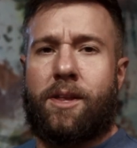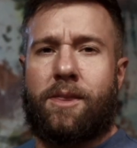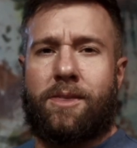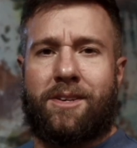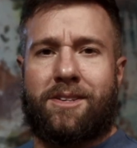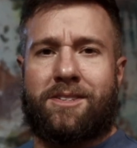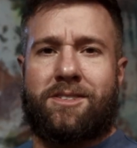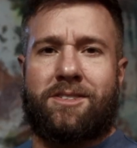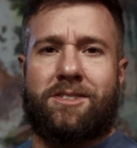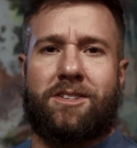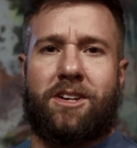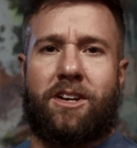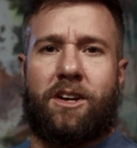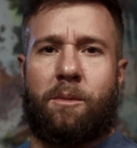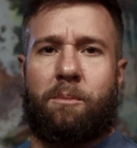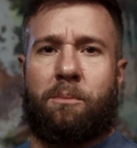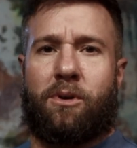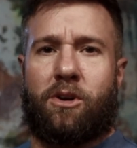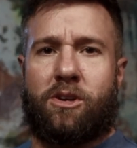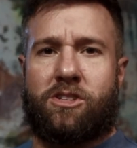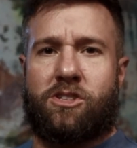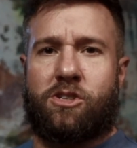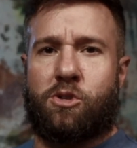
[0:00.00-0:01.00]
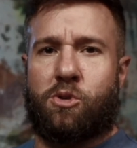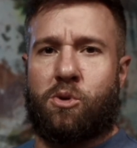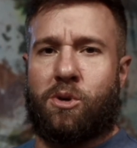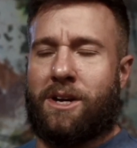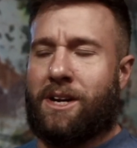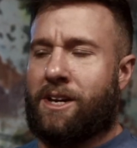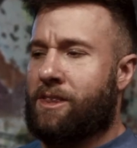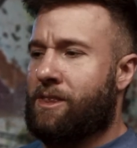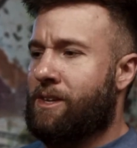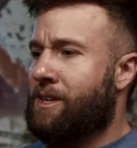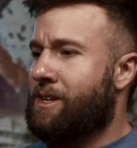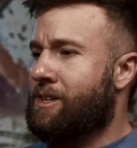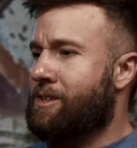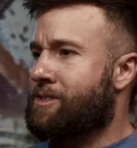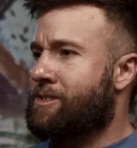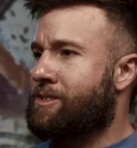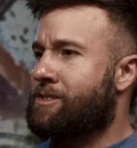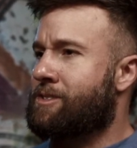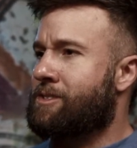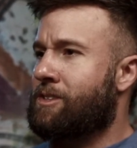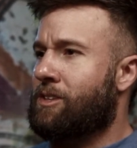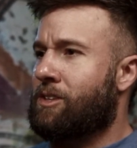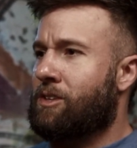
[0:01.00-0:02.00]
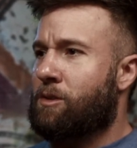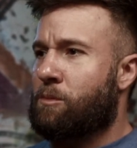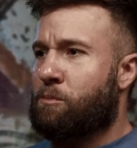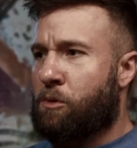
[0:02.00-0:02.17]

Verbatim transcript: This is going to put you in this